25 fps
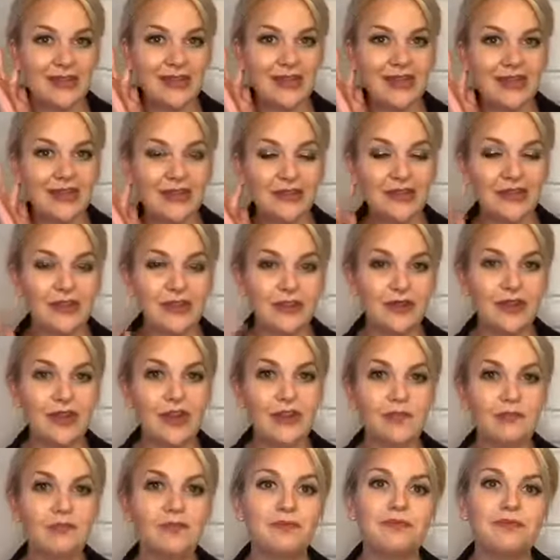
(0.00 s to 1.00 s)
the ears
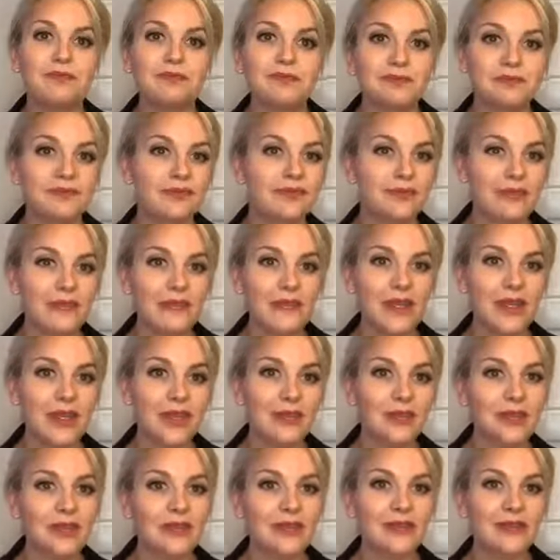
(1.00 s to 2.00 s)
from
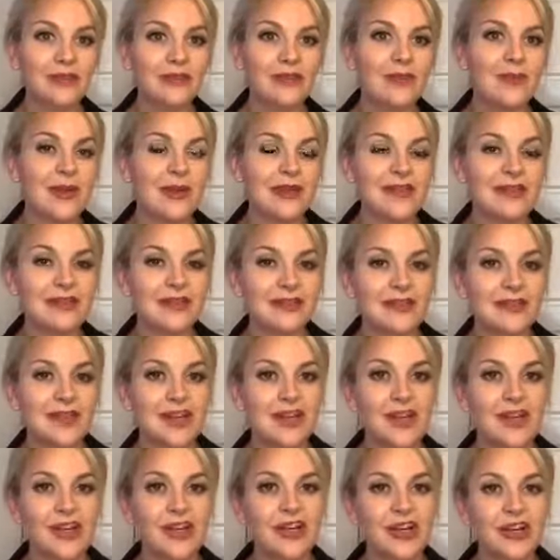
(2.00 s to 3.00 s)
wearing those masks
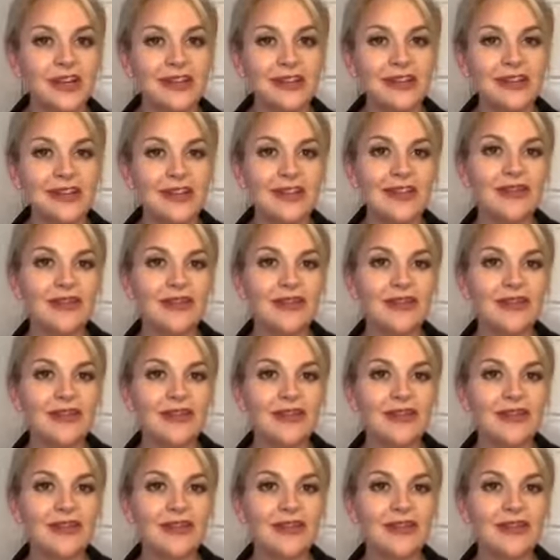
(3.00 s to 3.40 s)
constantly.